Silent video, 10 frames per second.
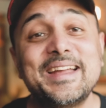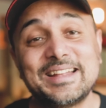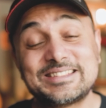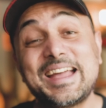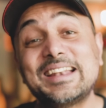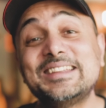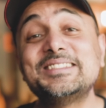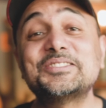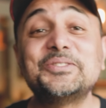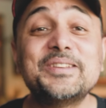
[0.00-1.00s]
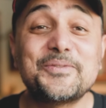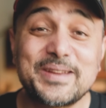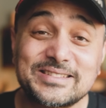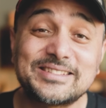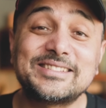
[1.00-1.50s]
And sadly, this only
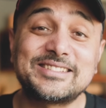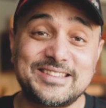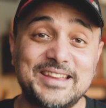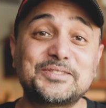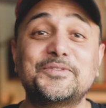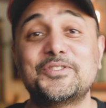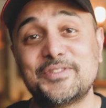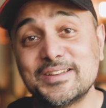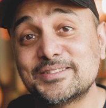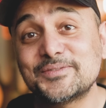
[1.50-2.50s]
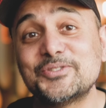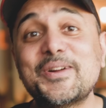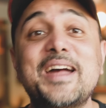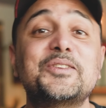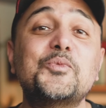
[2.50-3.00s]
raises the stakes for your interview,
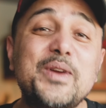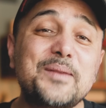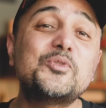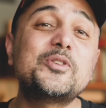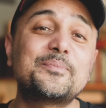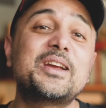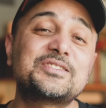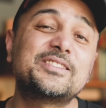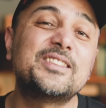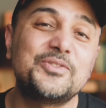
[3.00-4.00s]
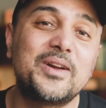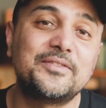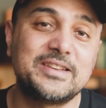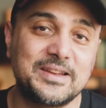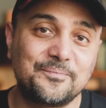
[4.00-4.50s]
adding way more pressure than you ever
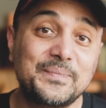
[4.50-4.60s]
need.